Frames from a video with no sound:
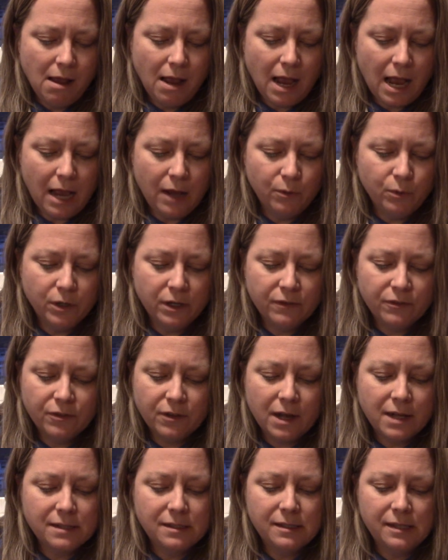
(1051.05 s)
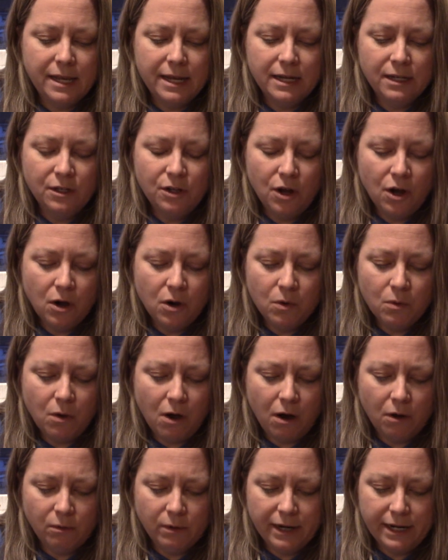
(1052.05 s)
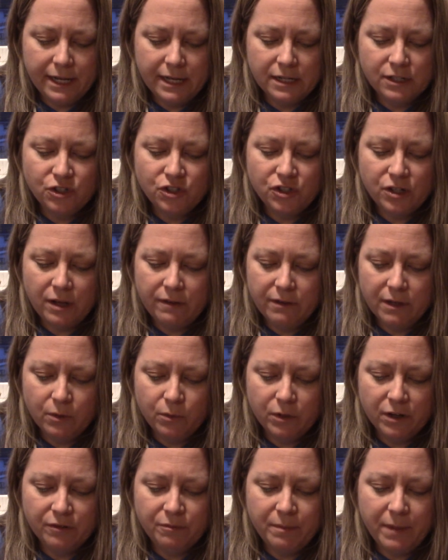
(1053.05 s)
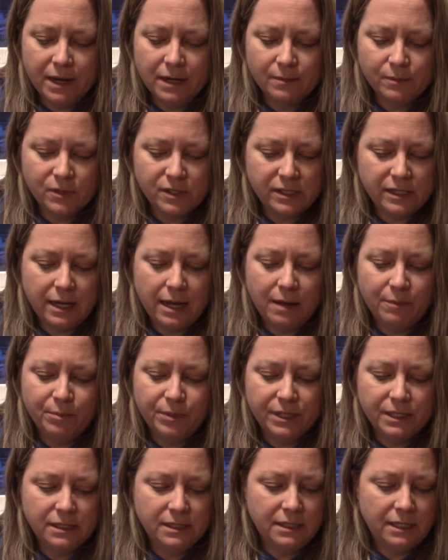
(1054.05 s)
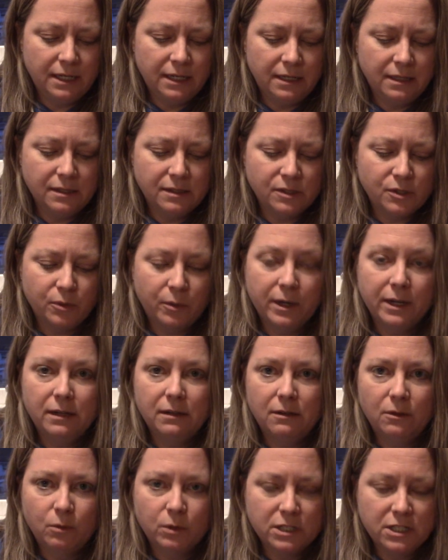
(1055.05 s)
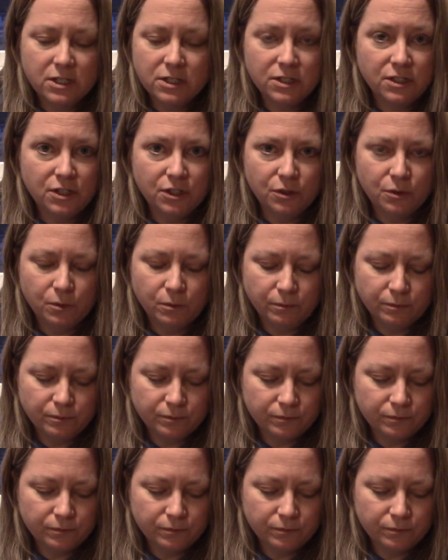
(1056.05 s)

I would have thought saying no already and shoving would have made him stop, but it didn't, so I didn't know what to do.